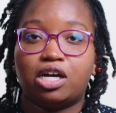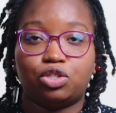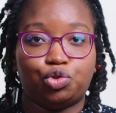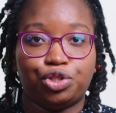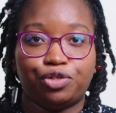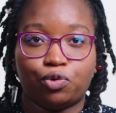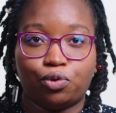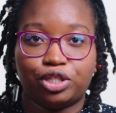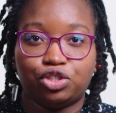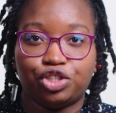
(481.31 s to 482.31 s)
country of
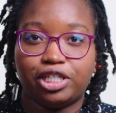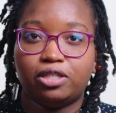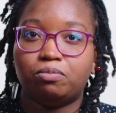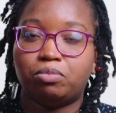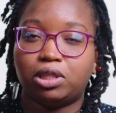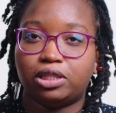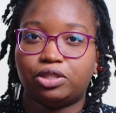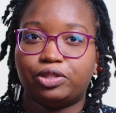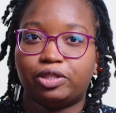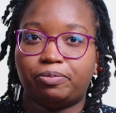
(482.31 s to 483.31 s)
origin,
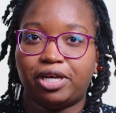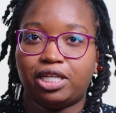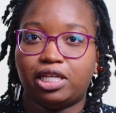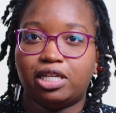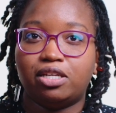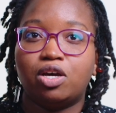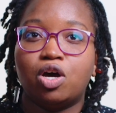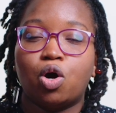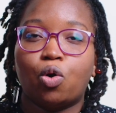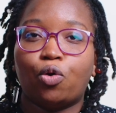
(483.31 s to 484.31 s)
political opinion,
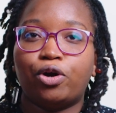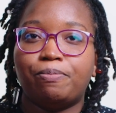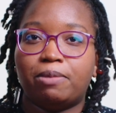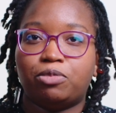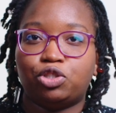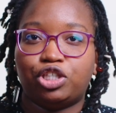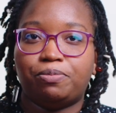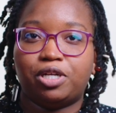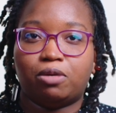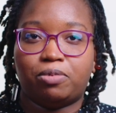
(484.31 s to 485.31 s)
or
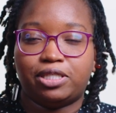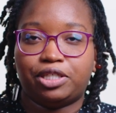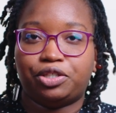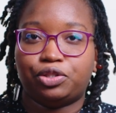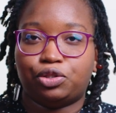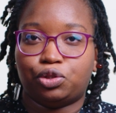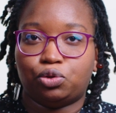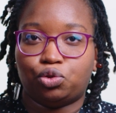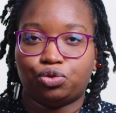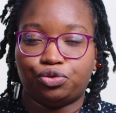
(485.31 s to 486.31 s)
membership in a particular
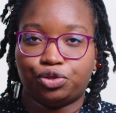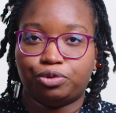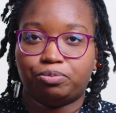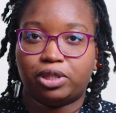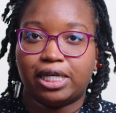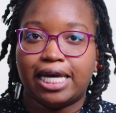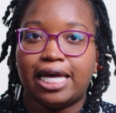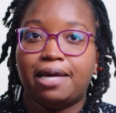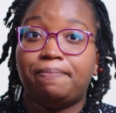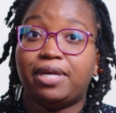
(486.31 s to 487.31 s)
social group.
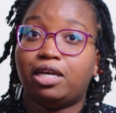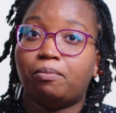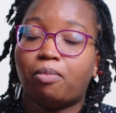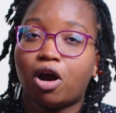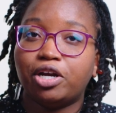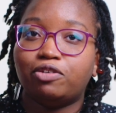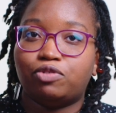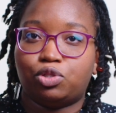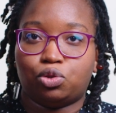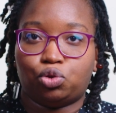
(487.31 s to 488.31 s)
Being part
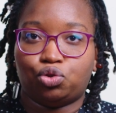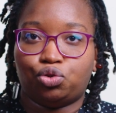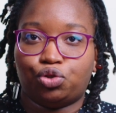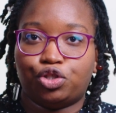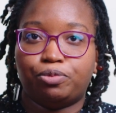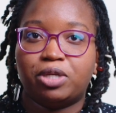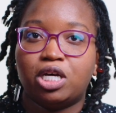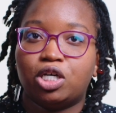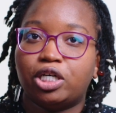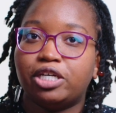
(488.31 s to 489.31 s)
of a social group
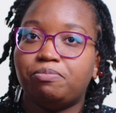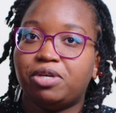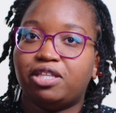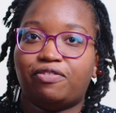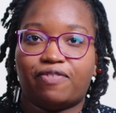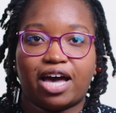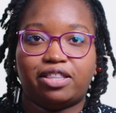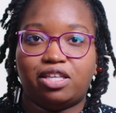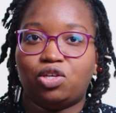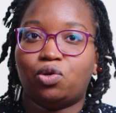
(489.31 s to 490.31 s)
could be the
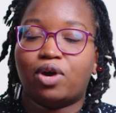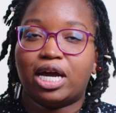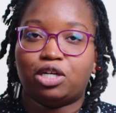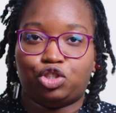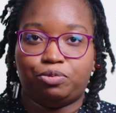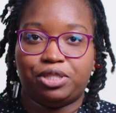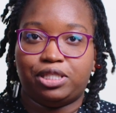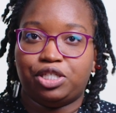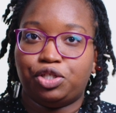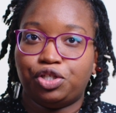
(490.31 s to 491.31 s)
fact that you are
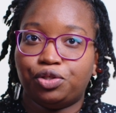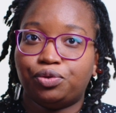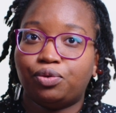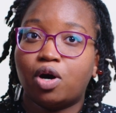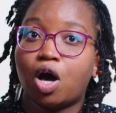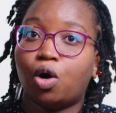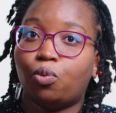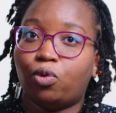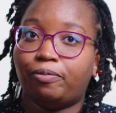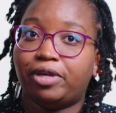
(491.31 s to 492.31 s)
LGBTQ, a
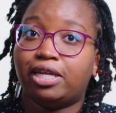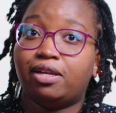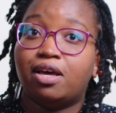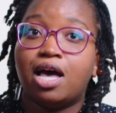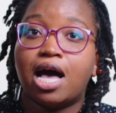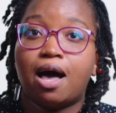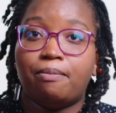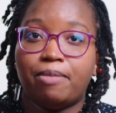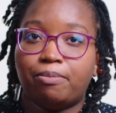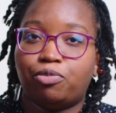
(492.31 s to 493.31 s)
woman,
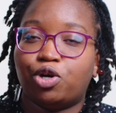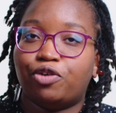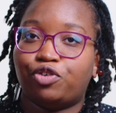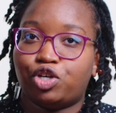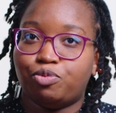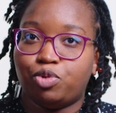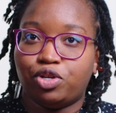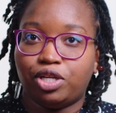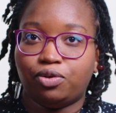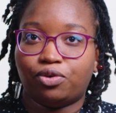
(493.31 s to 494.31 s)
a member of a
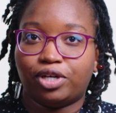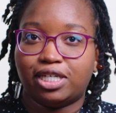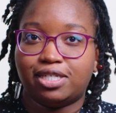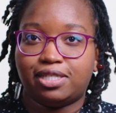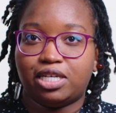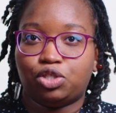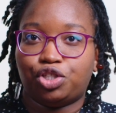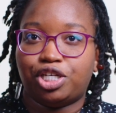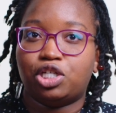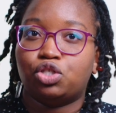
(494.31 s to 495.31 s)
community
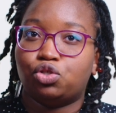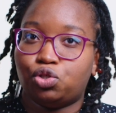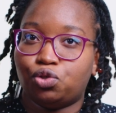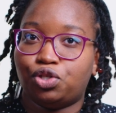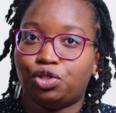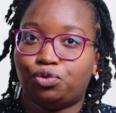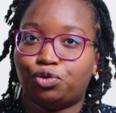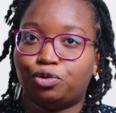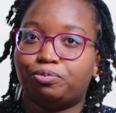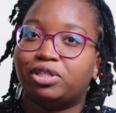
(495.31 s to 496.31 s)
organization, student
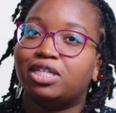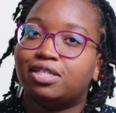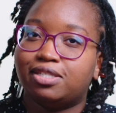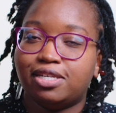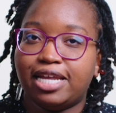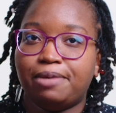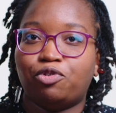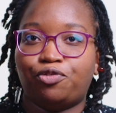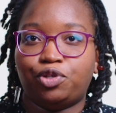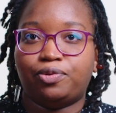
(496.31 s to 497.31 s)
group, to name
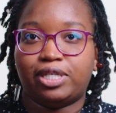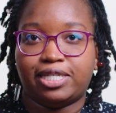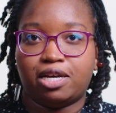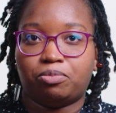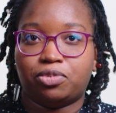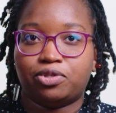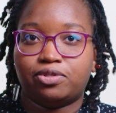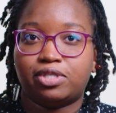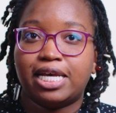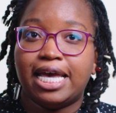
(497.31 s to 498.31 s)
a few
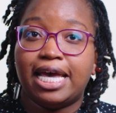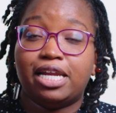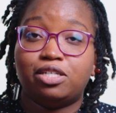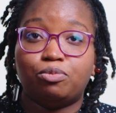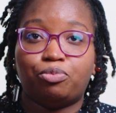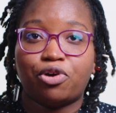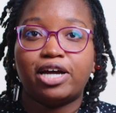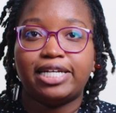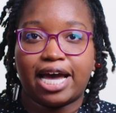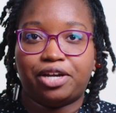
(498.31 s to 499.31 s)
examples. It is a
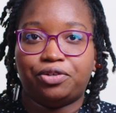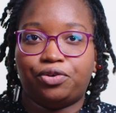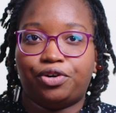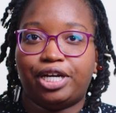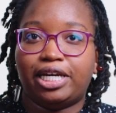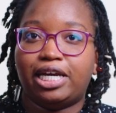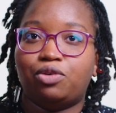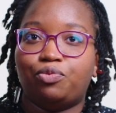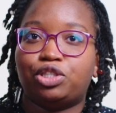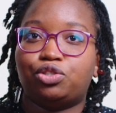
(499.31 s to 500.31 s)
broad category
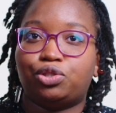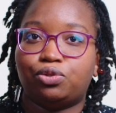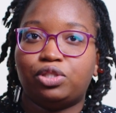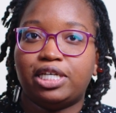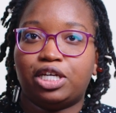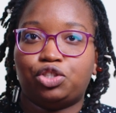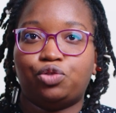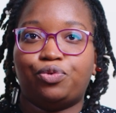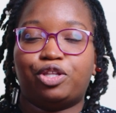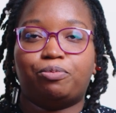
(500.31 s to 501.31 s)
in which
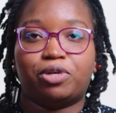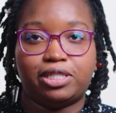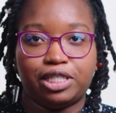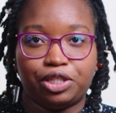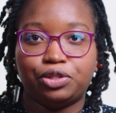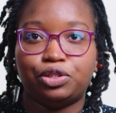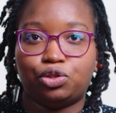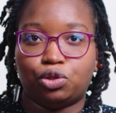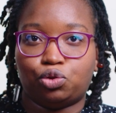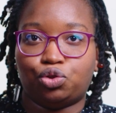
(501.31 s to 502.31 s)
association with a particular
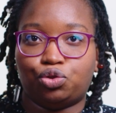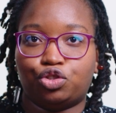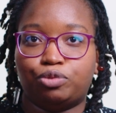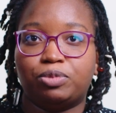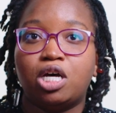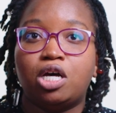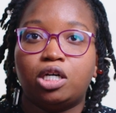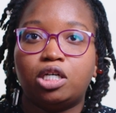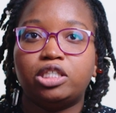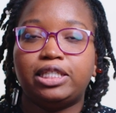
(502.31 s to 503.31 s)
social group
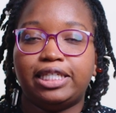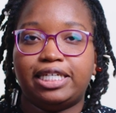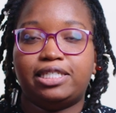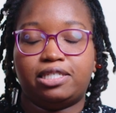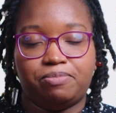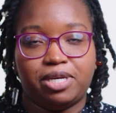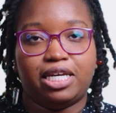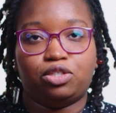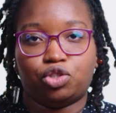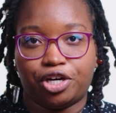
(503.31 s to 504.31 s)
could lead to
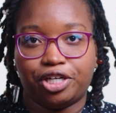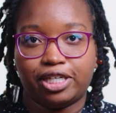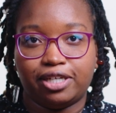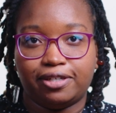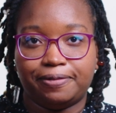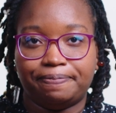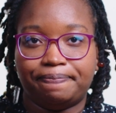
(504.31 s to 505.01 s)
being targeted.